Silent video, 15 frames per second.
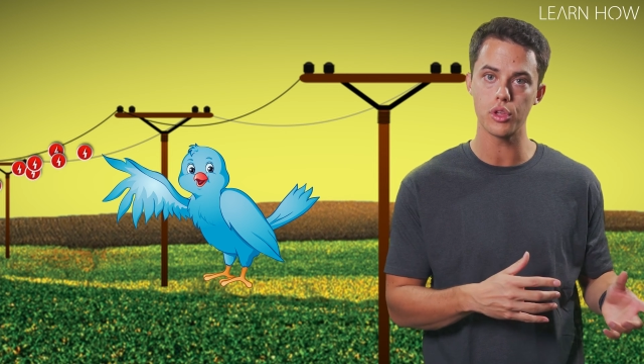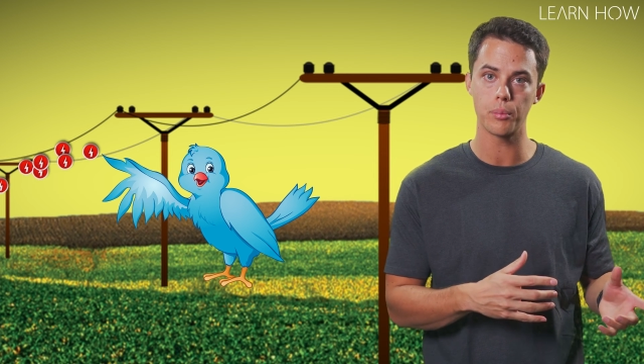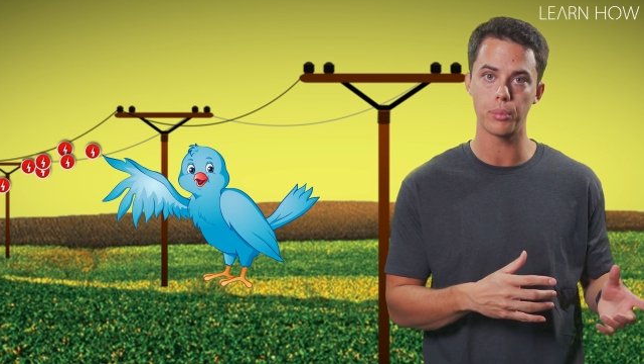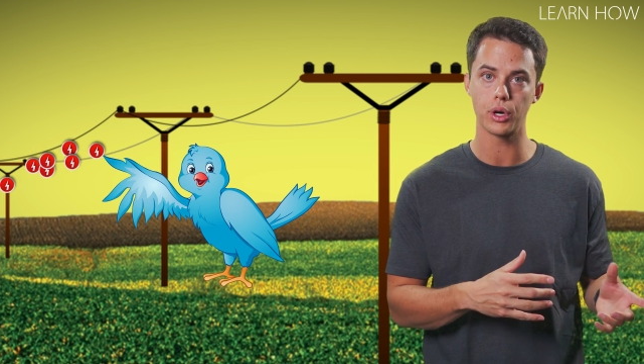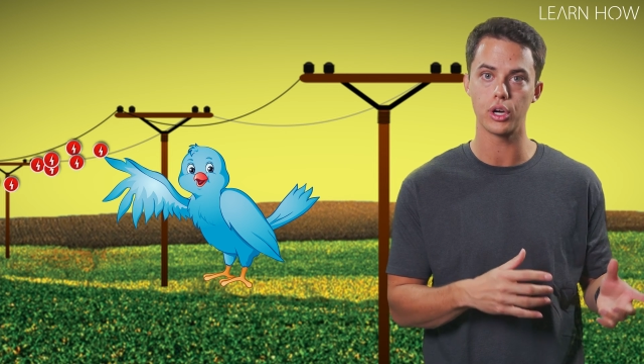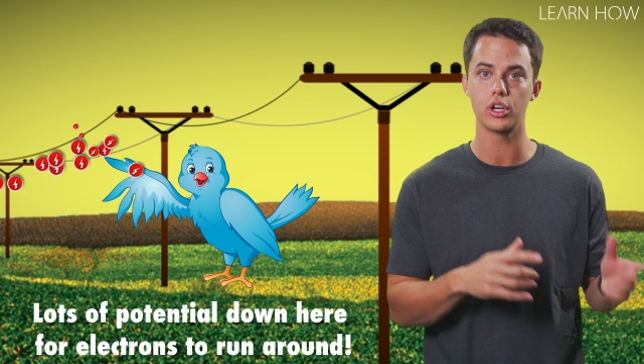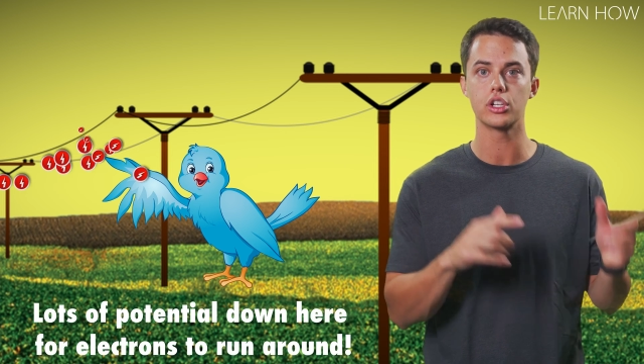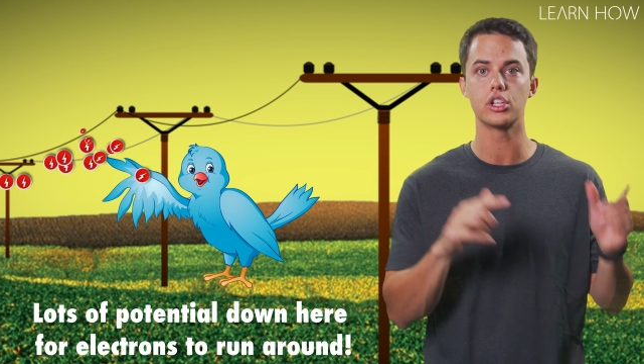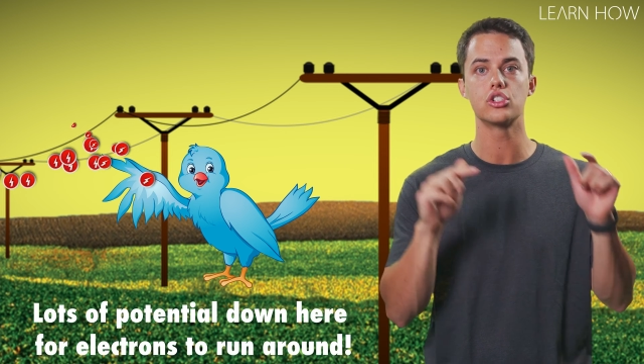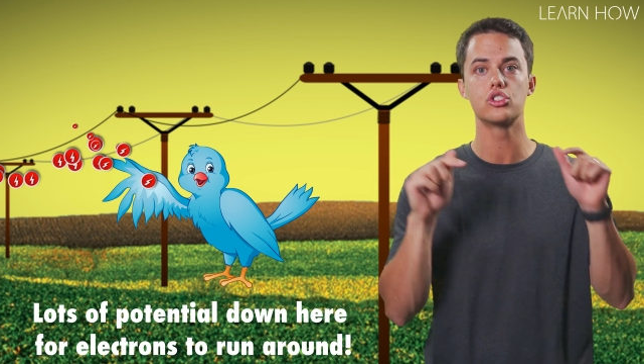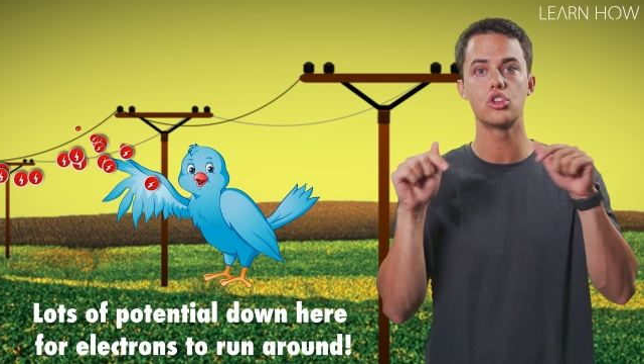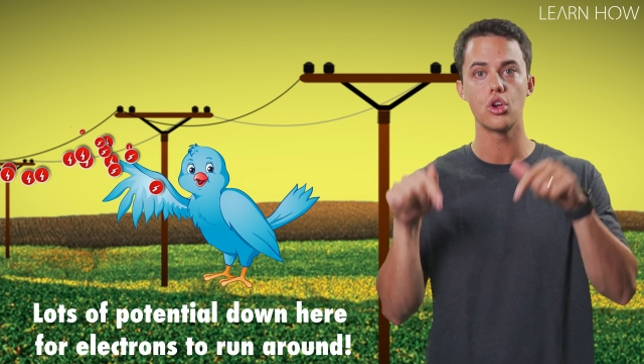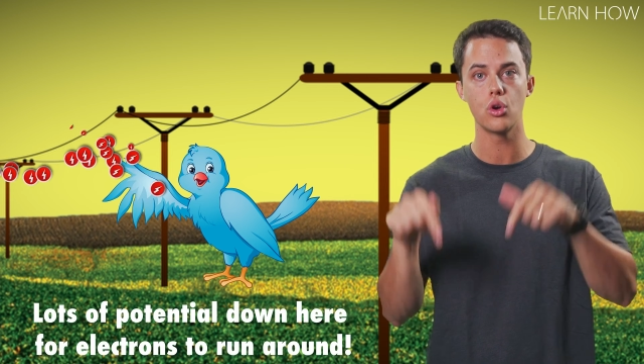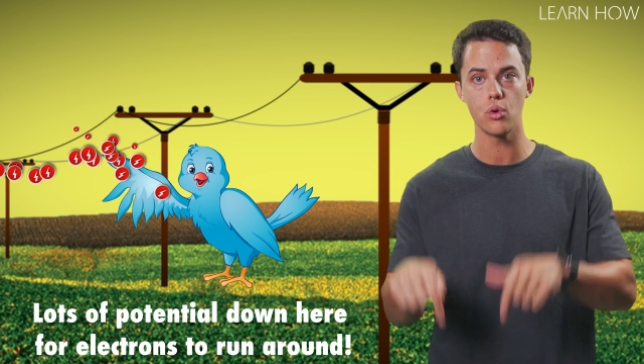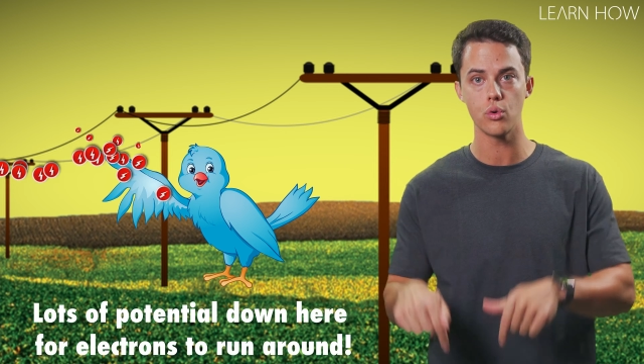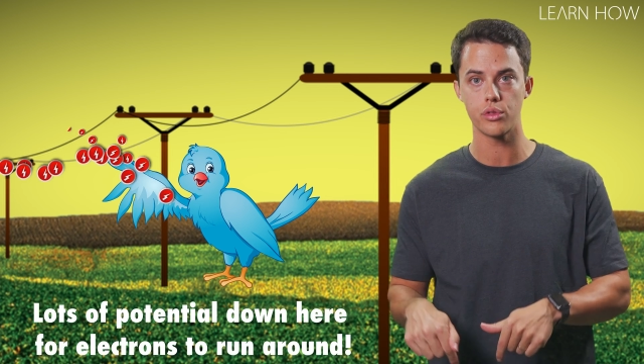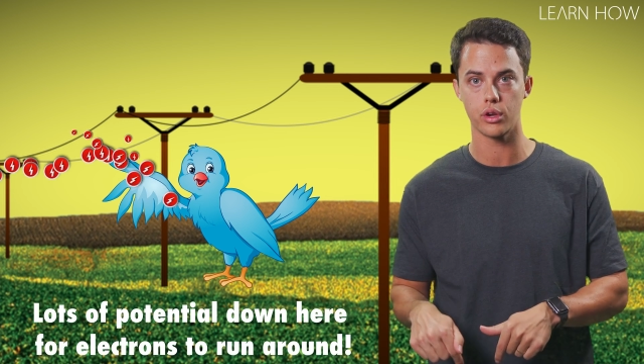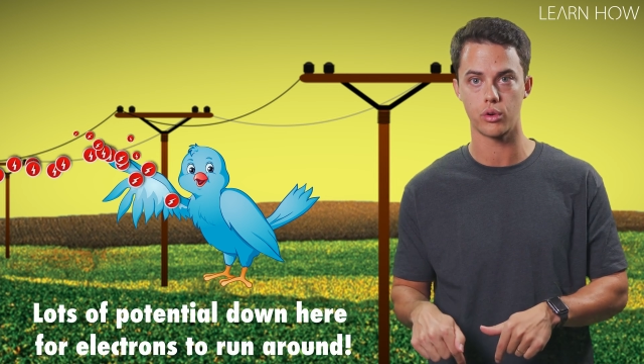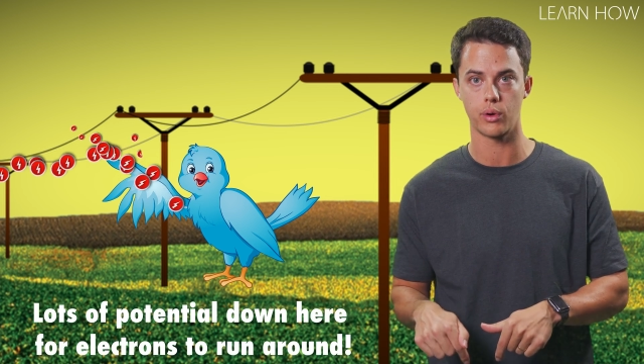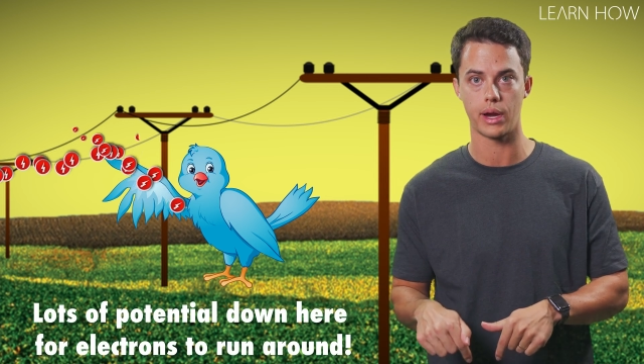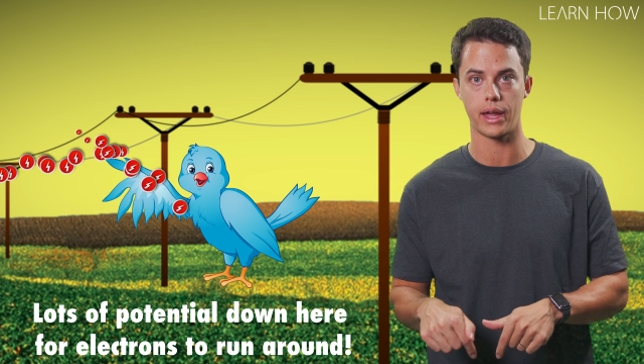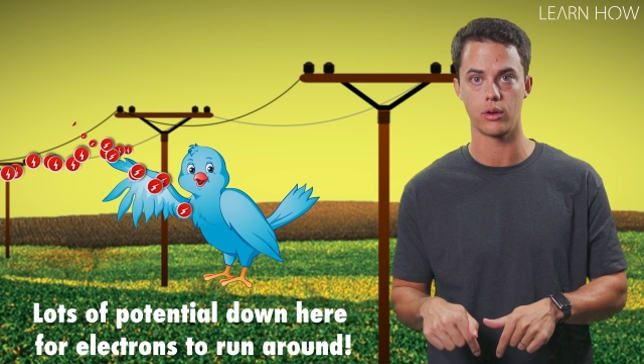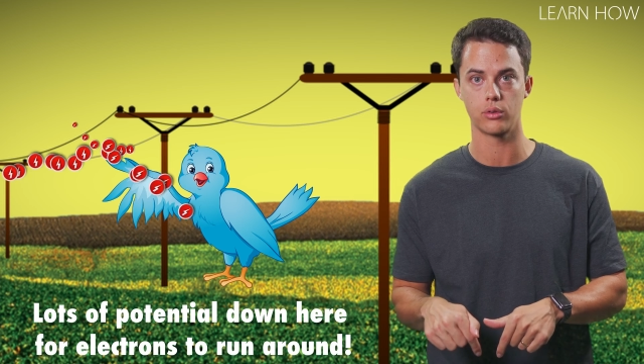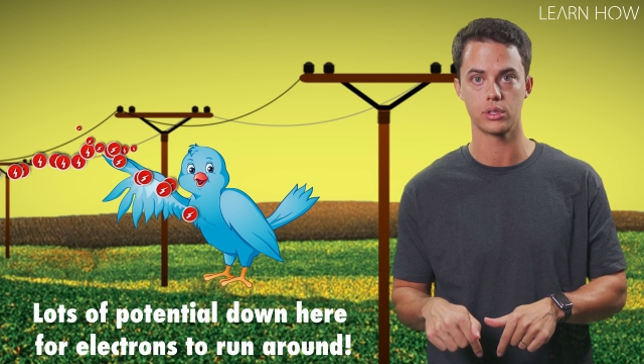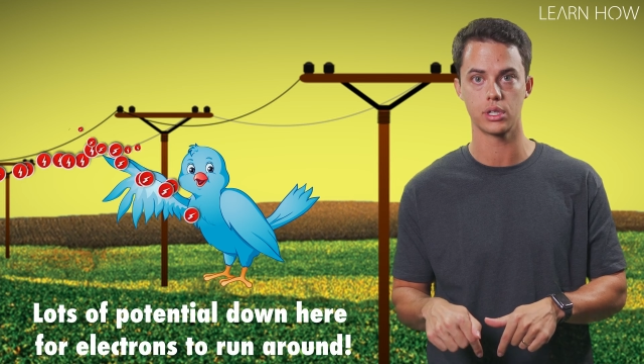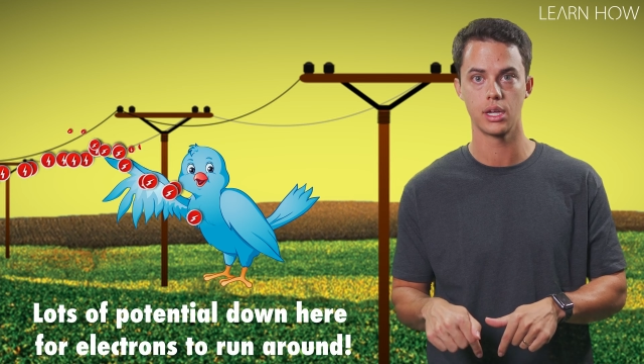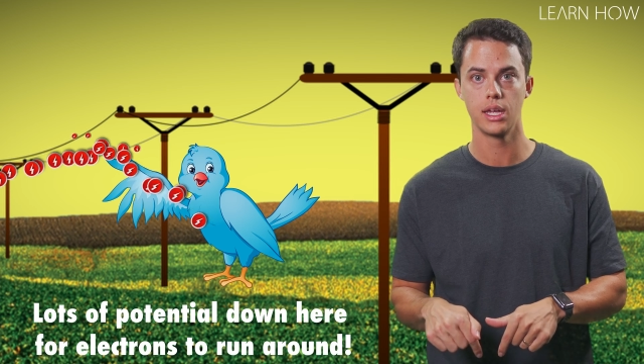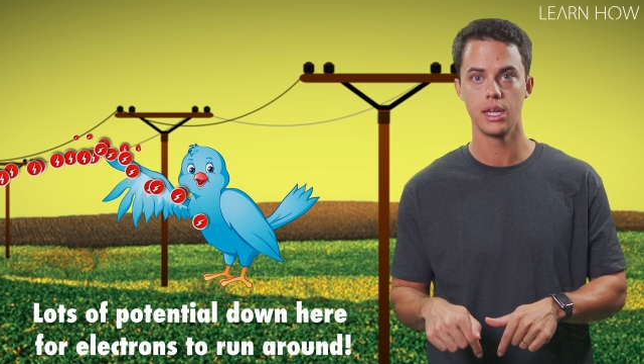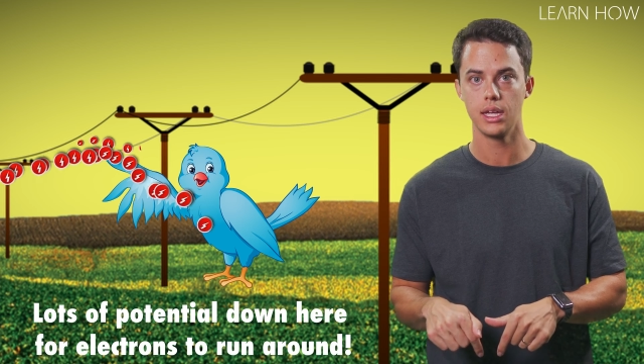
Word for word: the bird to the ground